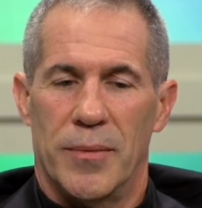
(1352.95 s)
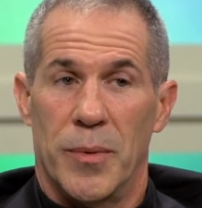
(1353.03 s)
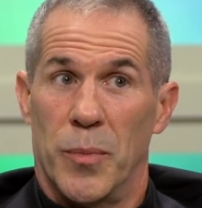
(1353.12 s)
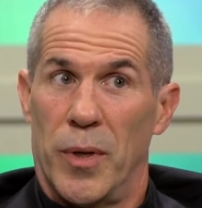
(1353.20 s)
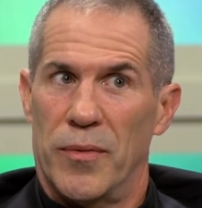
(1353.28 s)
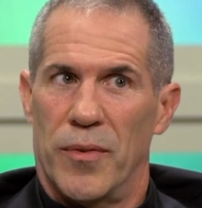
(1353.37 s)

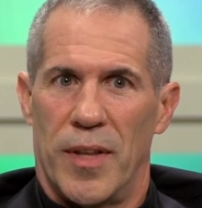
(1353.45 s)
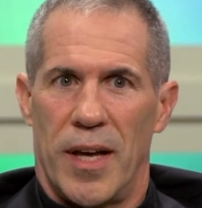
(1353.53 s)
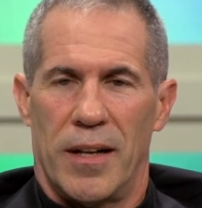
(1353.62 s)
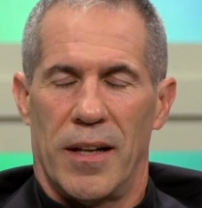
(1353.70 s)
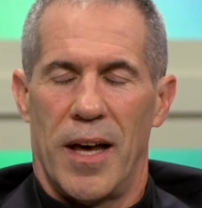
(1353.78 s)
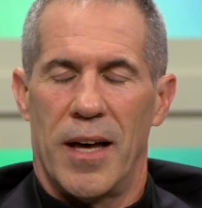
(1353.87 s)
been praying for
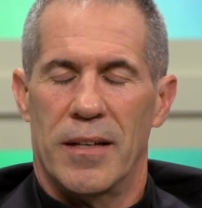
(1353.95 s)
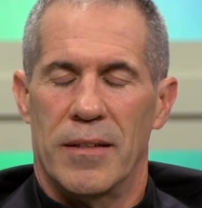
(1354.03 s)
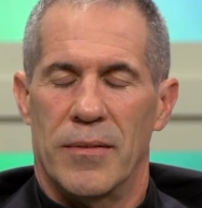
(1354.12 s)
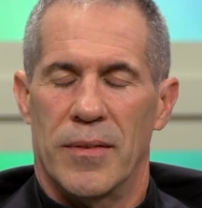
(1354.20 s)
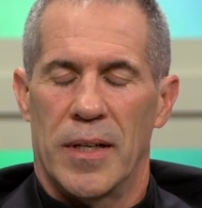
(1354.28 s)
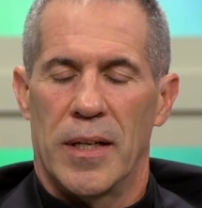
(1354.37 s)
that a lot,
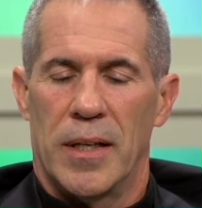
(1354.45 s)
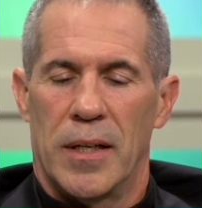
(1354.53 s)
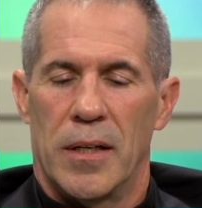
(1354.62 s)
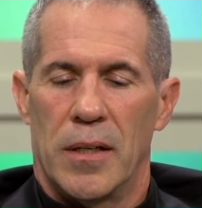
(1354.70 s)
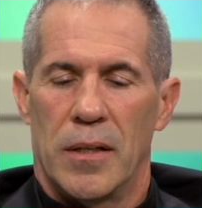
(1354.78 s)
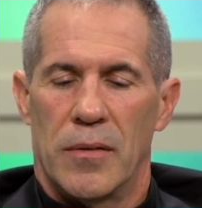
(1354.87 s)
and
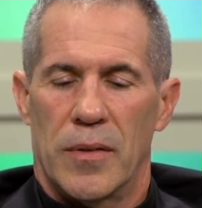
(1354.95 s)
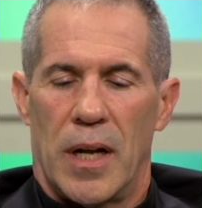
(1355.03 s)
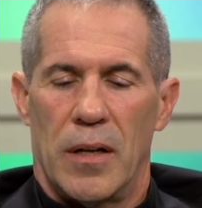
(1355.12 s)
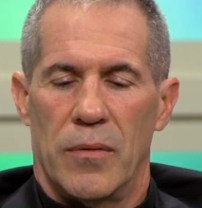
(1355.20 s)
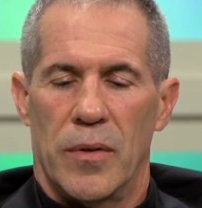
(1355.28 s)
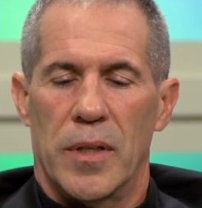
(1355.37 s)

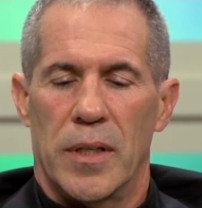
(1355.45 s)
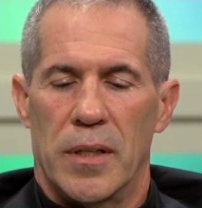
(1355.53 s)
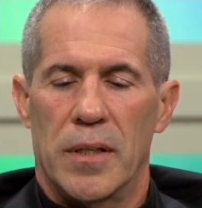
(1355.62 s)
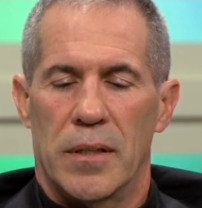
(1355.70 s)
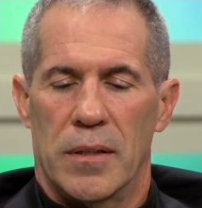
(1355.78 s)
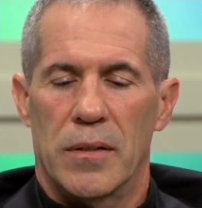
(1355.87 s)
got a
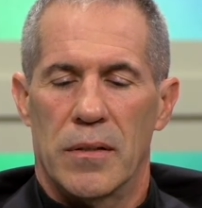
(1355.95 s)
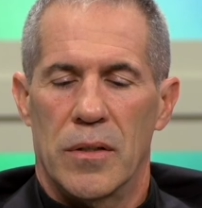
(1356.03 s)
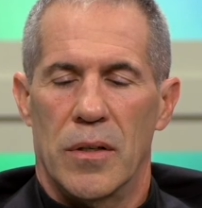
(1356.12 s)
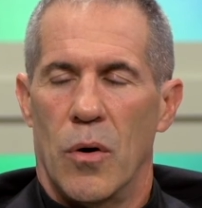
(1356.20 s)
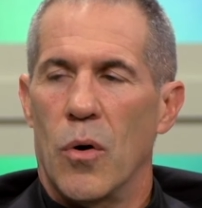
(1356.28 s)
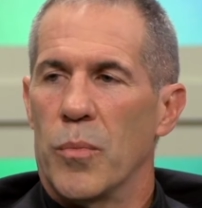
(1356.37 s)
really
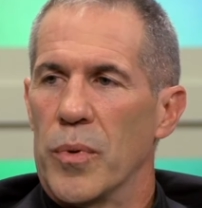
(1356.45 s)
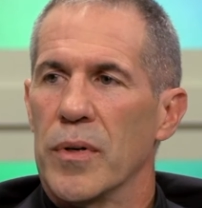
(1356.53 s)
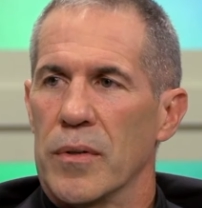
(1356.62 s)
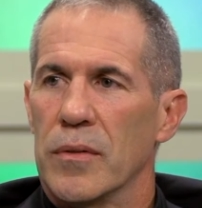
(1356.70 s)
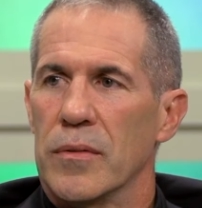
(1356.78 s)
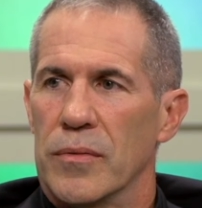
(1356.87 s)
good hope
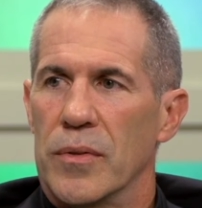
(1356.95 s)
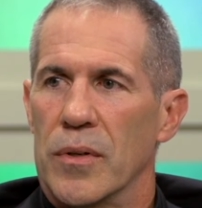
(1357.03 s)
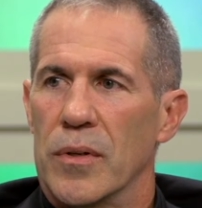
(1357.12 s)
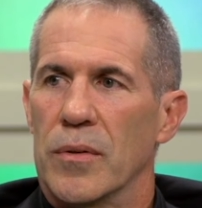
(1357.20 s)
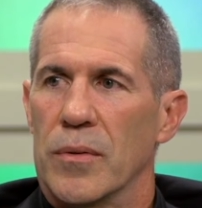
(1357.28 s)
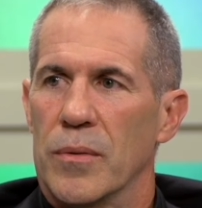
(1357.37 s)

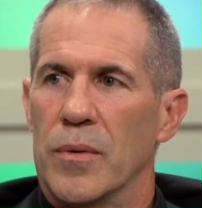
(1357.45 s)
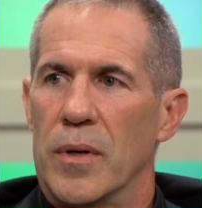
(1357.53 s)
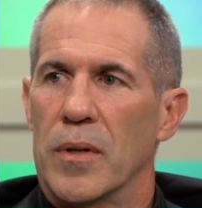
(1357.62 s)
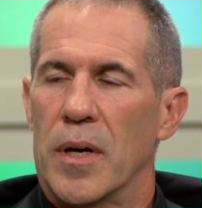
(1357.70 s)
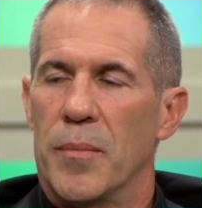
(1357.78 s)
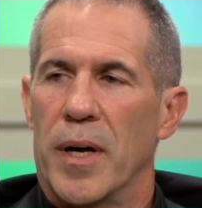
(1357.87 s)
for what
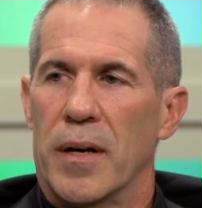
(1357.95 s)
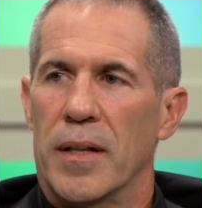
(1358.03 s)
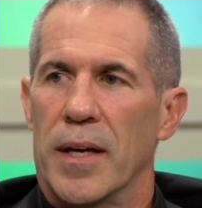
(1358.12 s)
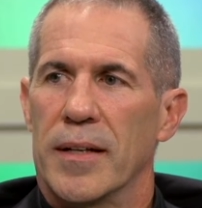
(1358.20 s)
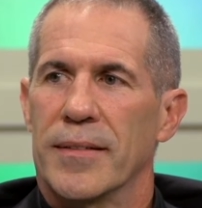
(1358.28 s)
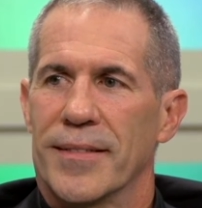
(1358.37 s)
will come out of
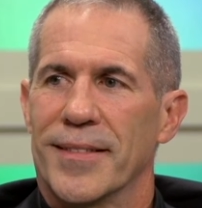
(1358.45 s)
that.